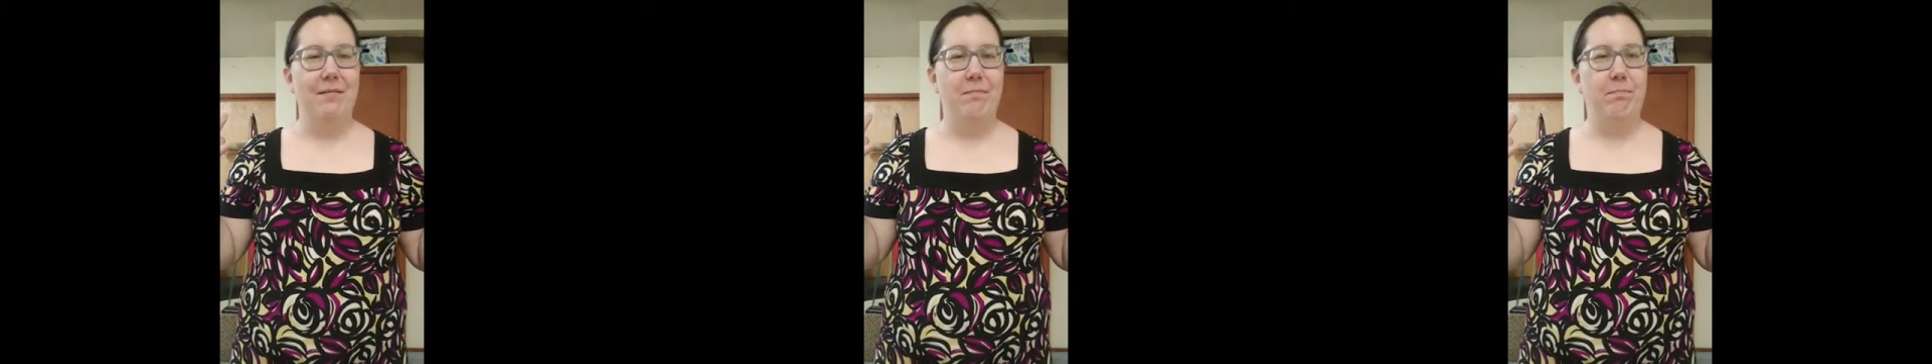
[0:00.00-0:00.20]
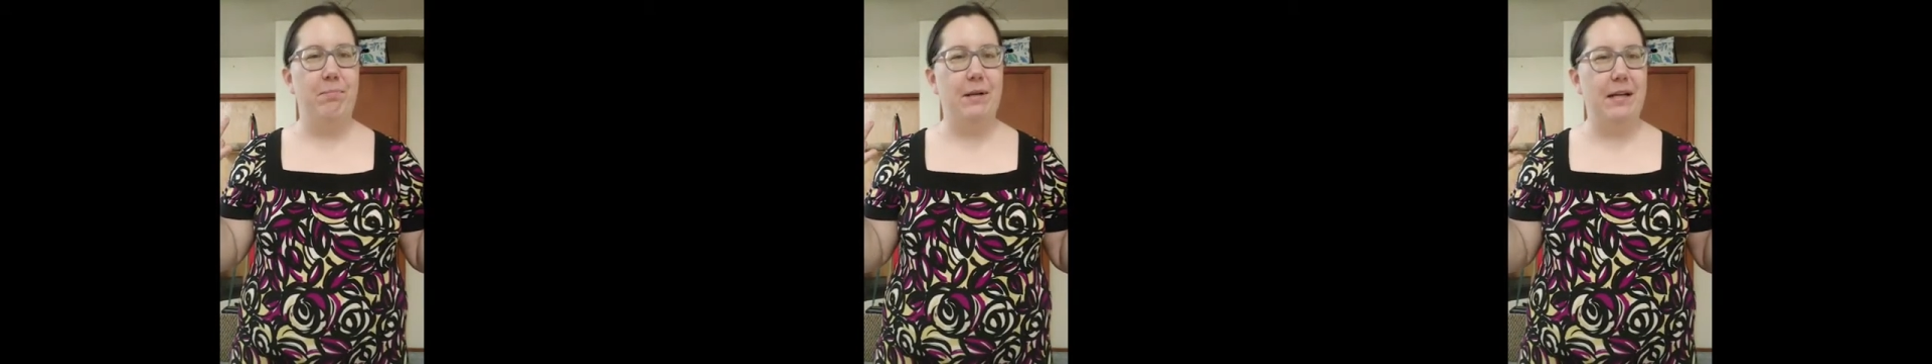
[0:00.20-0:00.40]

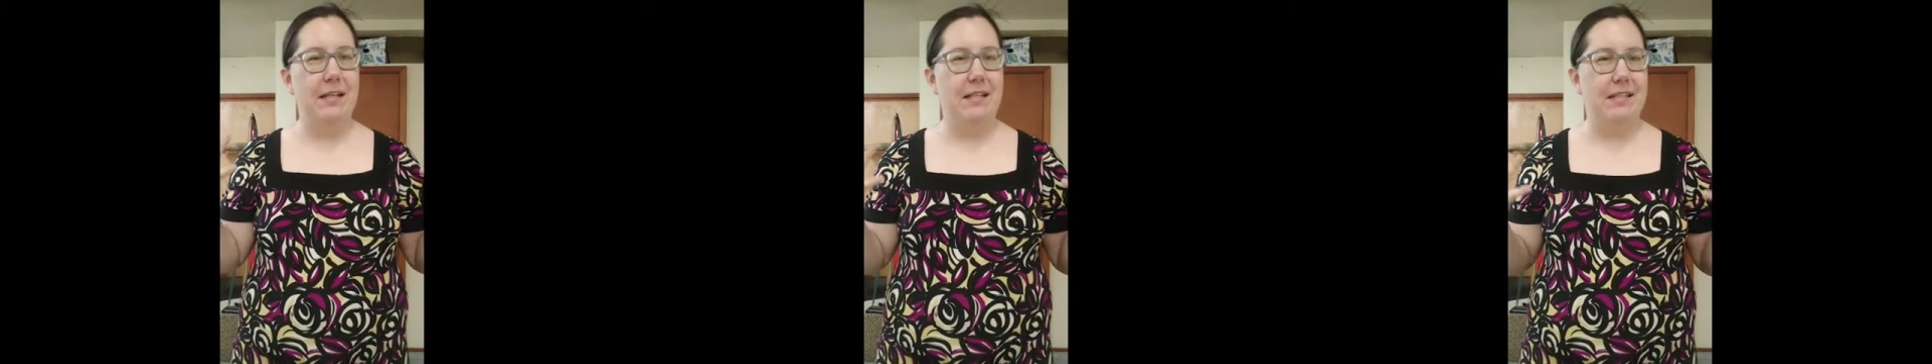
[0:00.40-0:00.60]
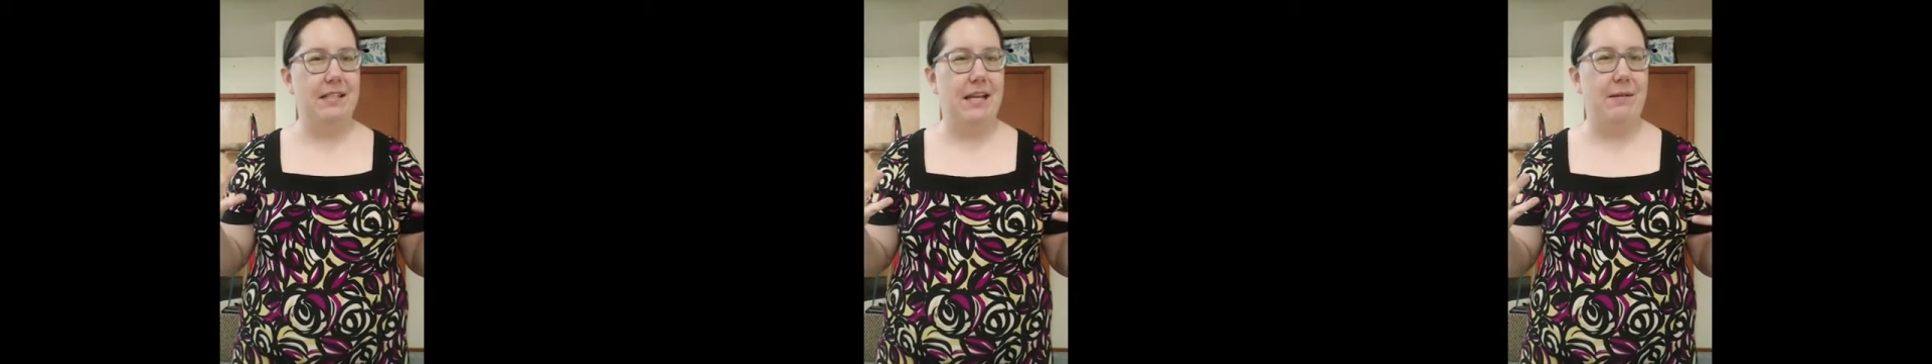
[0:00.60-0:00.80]
But
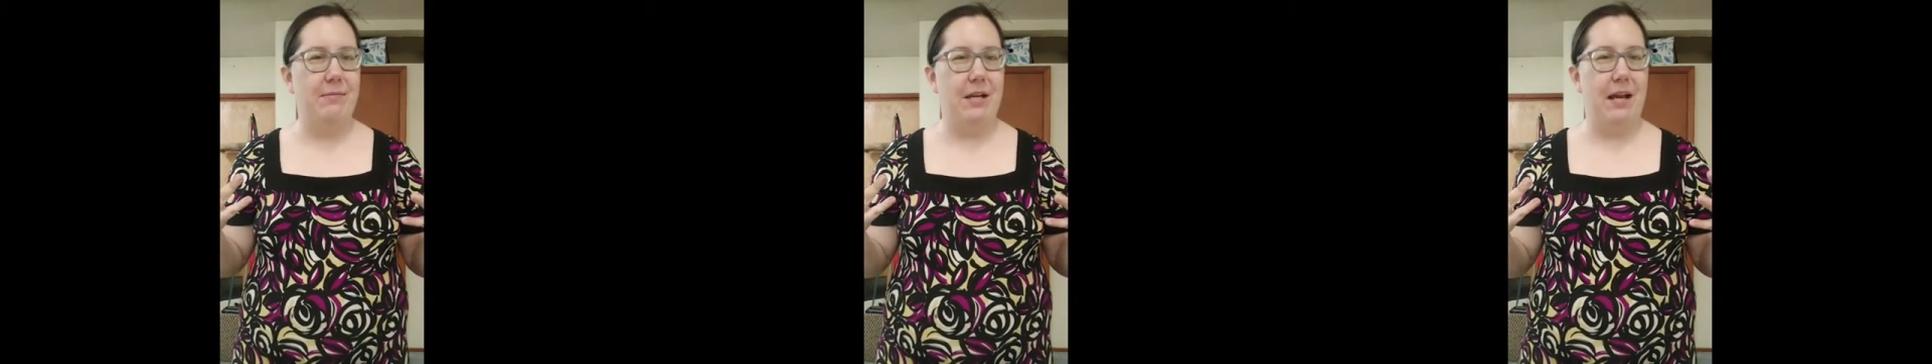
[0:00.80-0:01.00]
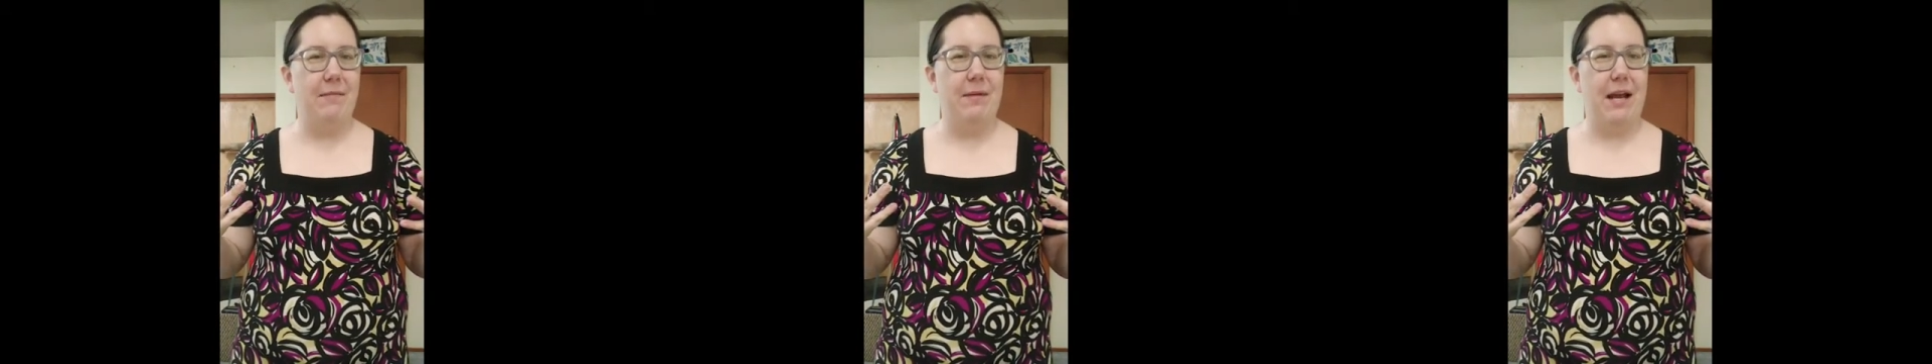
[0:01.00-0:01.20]
at the same
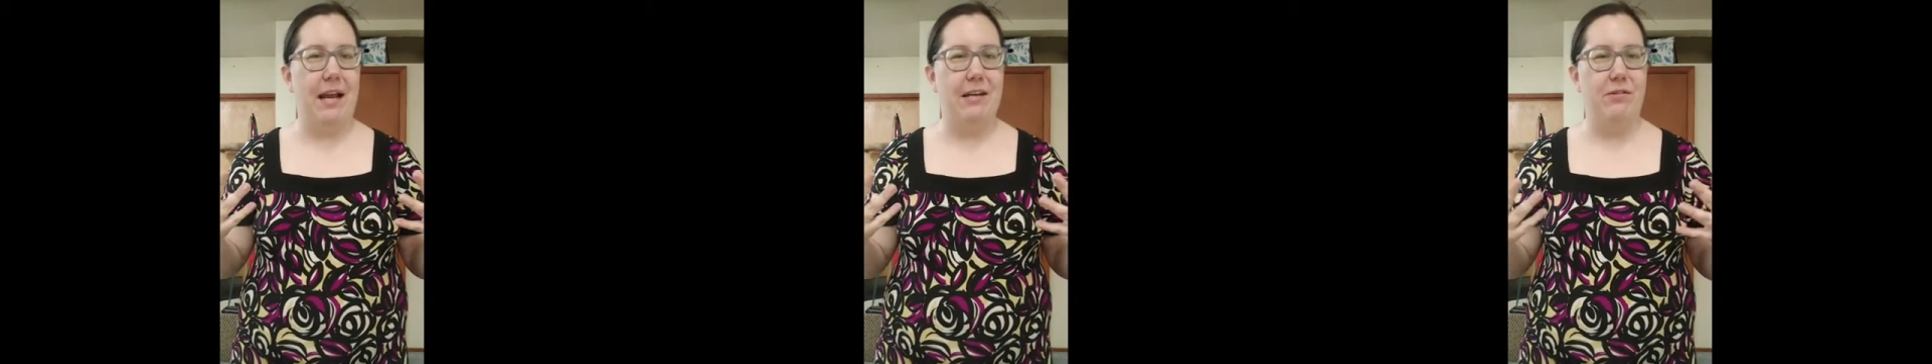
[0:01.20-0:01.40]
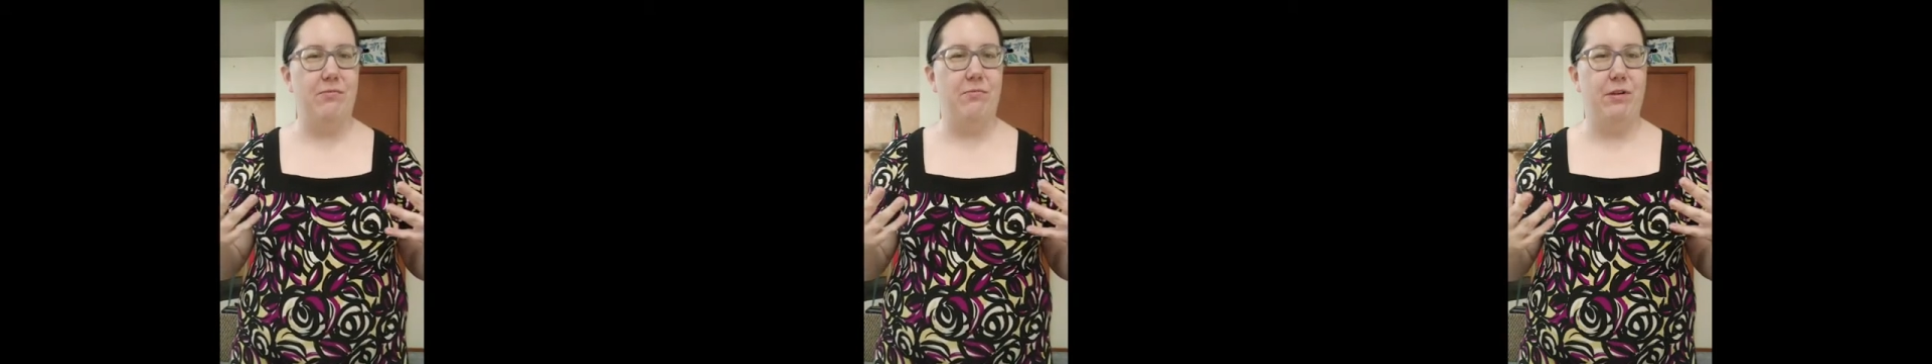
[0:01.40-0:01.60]
time,
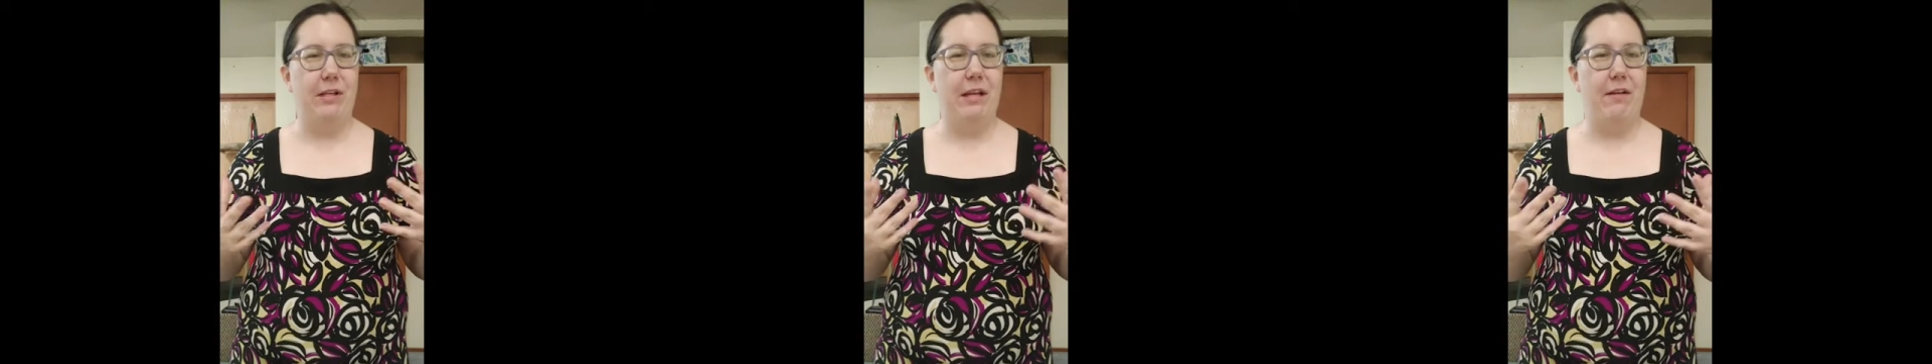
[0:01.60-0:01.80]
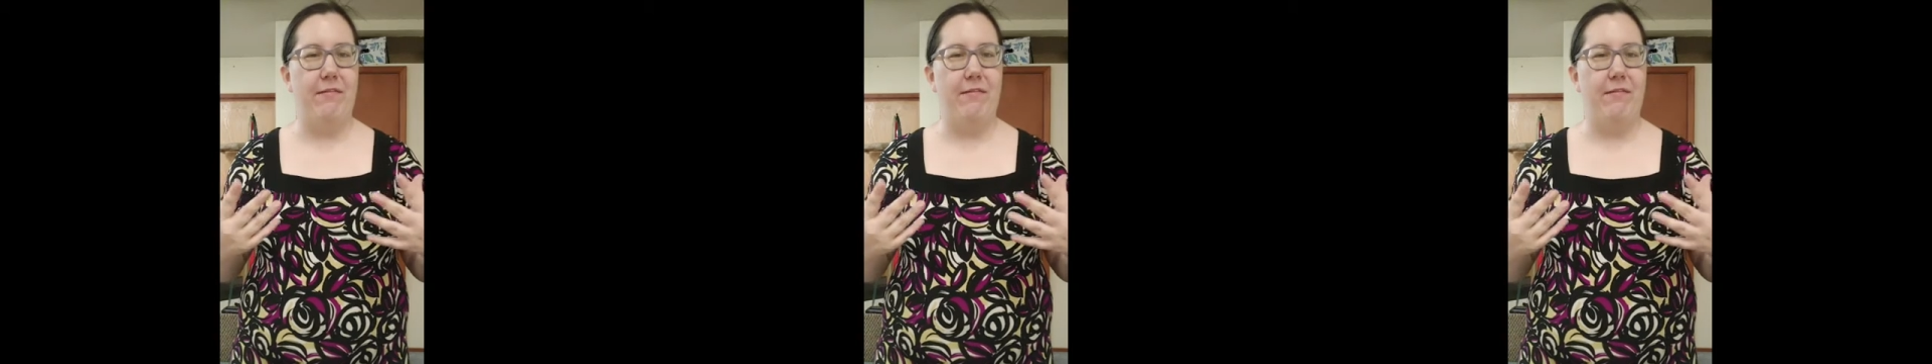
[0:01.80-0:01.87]
I don't really